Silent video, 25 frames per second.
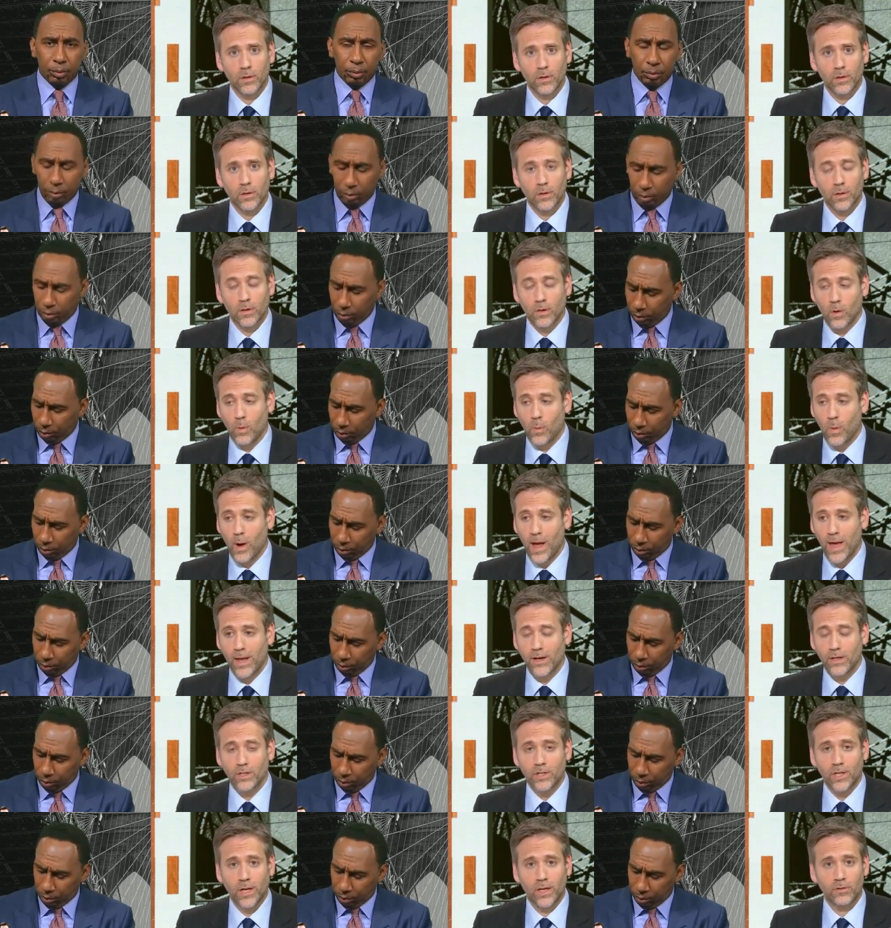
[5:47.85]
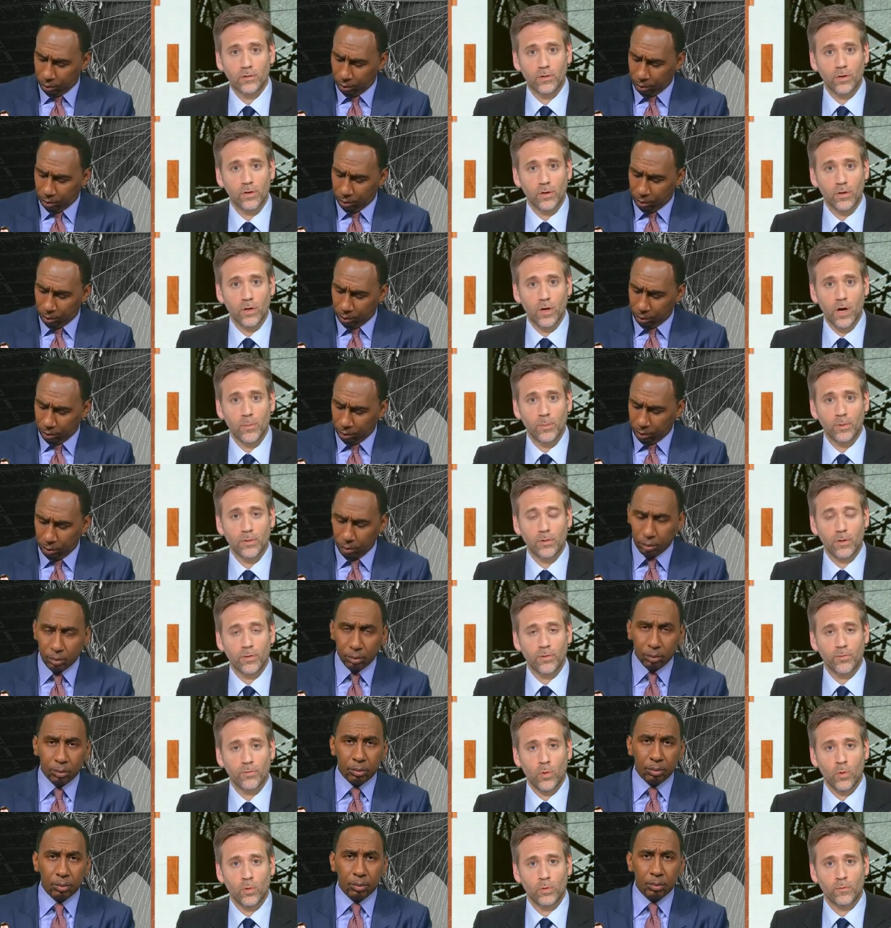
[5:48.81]
Speaker 1: Kawhi had a chance here to come at the
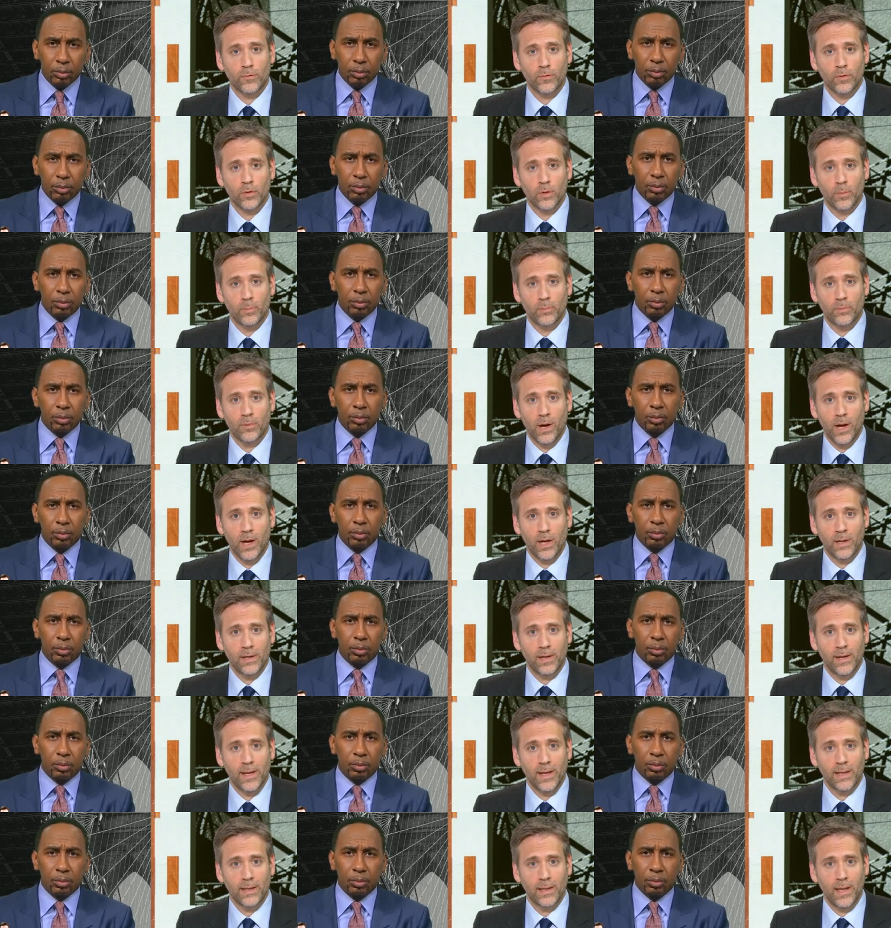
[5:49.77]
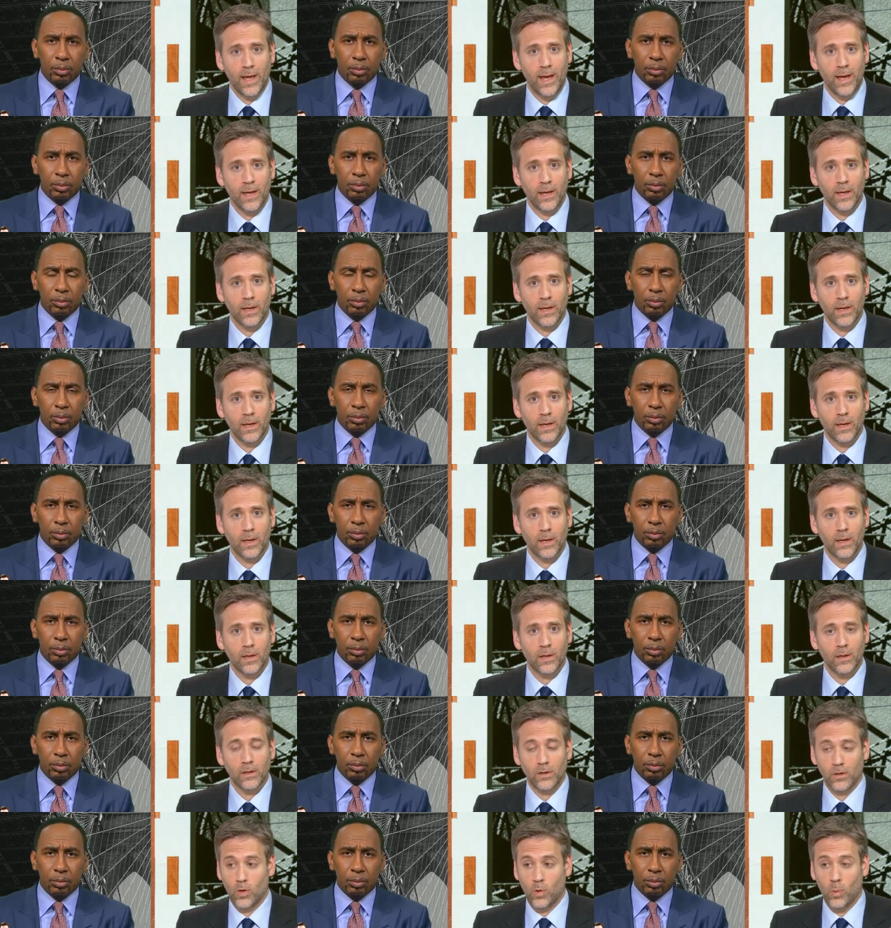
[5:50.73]
throne for LeBron in LA.
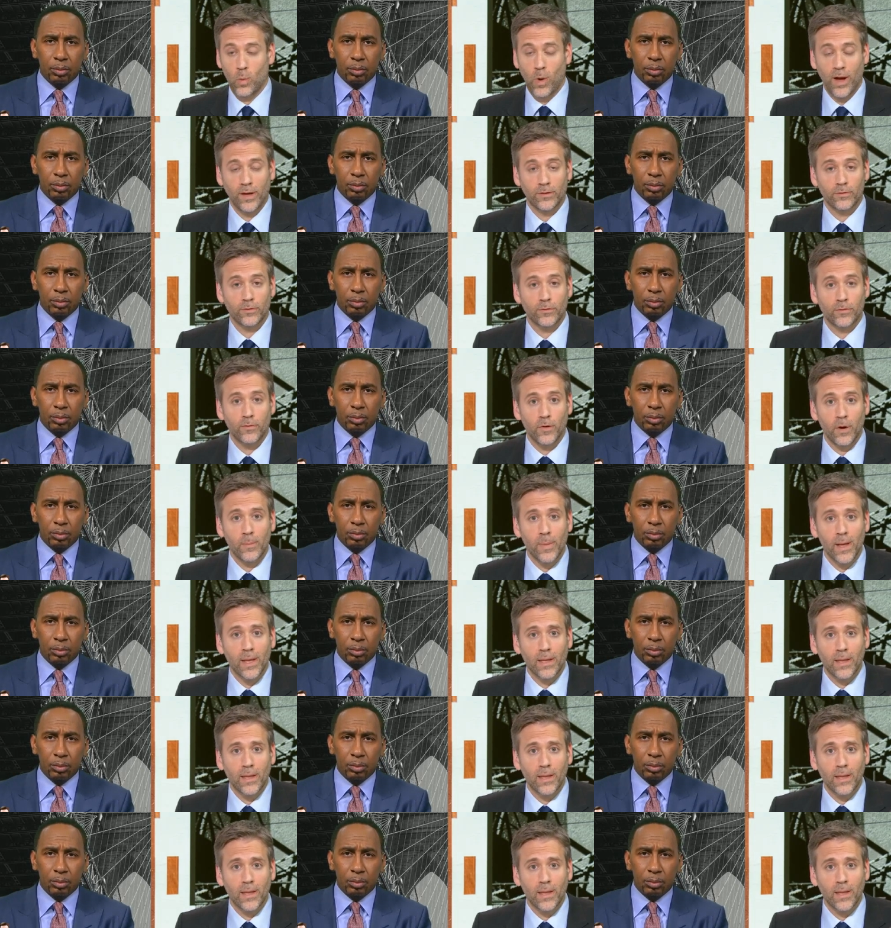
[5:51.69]
Kawhi's from LA,